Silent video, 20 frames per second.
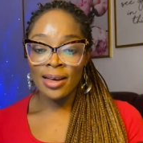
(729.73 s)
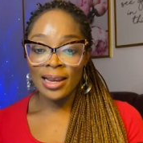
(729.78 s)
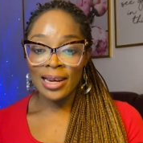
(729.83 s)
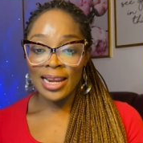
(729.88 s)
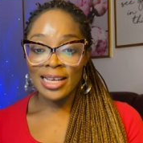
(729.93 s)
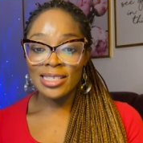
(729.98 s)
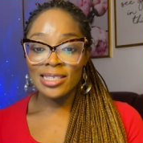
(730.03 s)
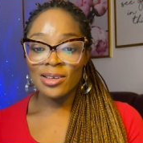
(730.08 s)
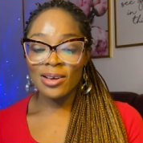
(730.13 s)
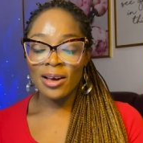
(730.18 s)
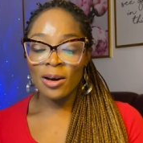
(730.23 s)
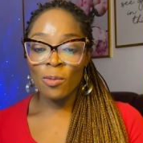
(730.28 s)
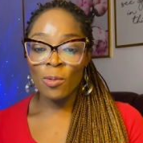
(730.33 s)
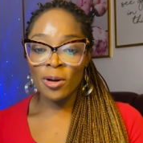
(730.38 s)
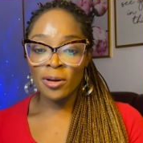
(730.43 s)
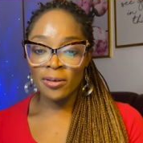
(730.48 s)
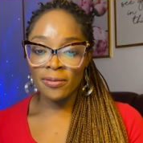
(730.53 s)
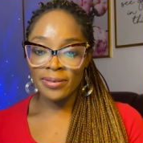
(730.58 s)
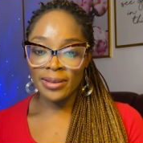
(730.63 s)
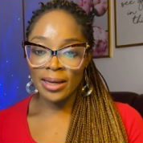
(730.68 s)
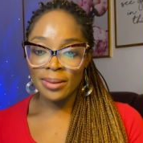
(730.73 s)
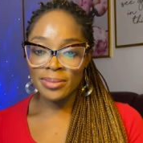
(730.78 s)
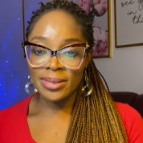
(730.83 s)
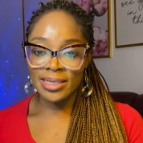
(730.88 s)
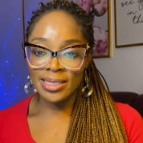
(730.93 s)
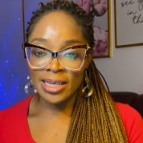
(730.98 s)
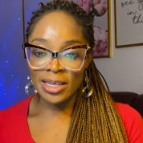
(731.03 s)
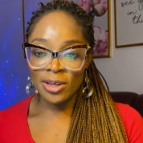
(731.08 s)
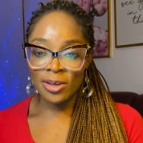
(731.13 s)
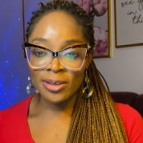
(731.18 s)
Let's look at one of them,
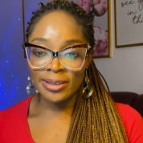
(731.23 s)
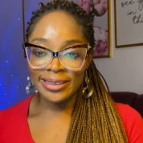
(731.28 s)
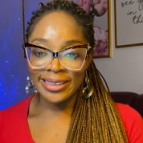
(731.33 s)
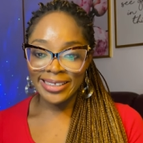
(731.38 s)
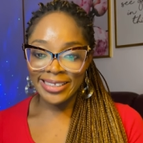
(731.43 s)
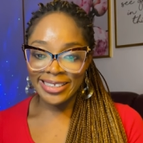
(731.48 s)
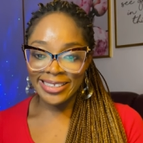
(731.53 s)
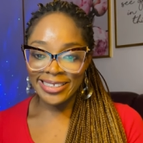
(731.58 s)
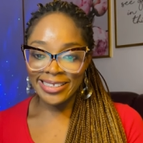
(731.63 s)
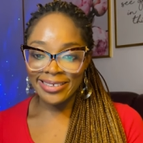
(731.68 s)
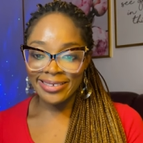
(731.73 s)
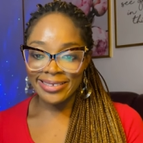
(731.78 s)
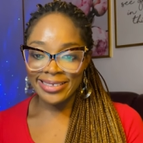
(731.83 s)
Senior Digital